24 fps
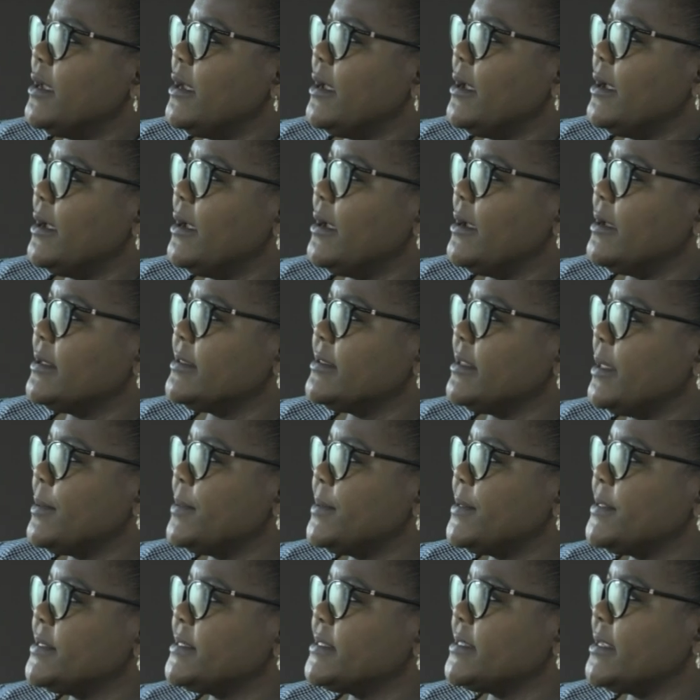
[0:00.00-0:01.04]
Uh,
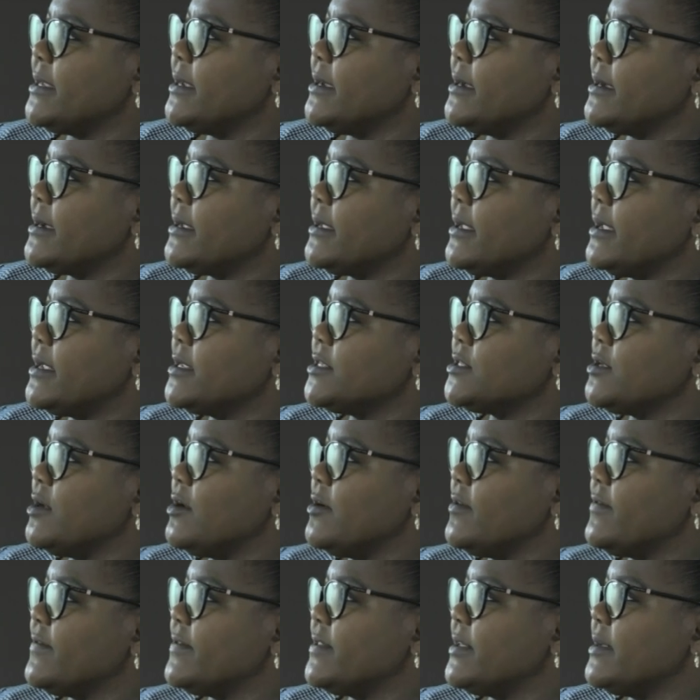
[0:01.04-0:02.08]
that is a case
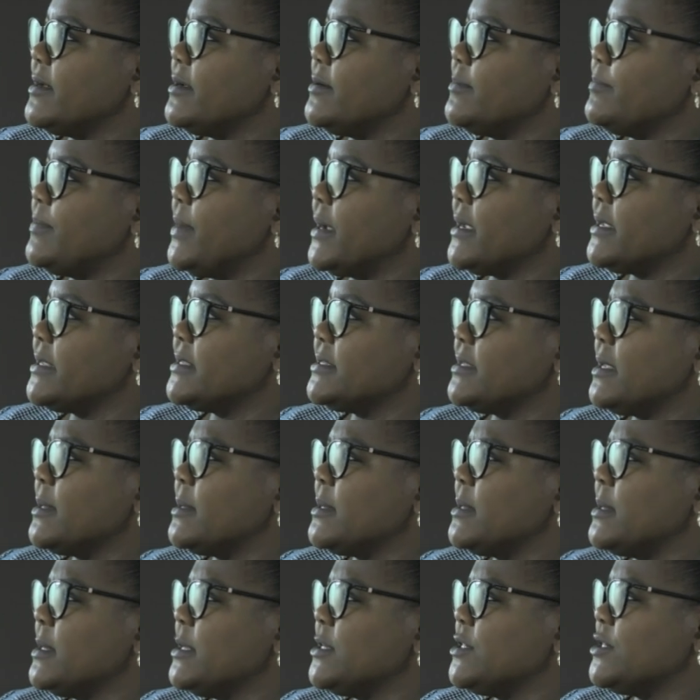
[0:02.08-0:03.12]
of the
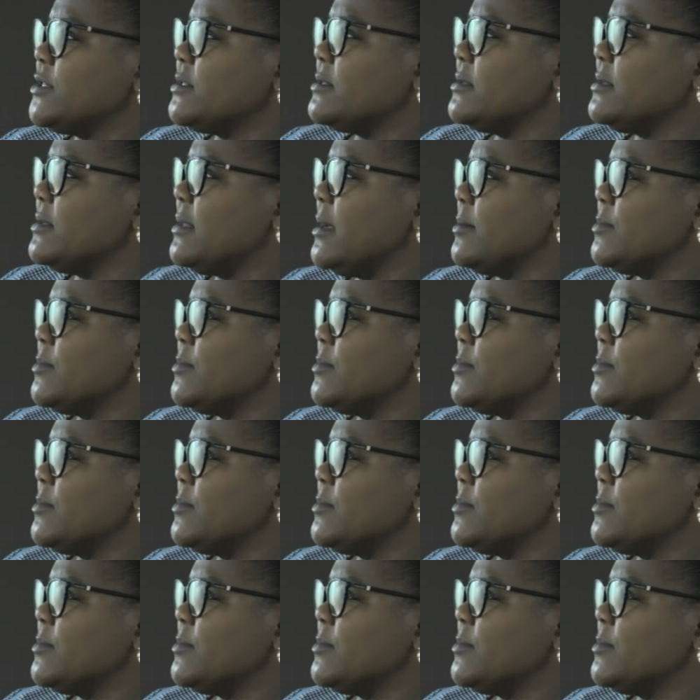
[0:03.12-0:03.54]
Pakistani national,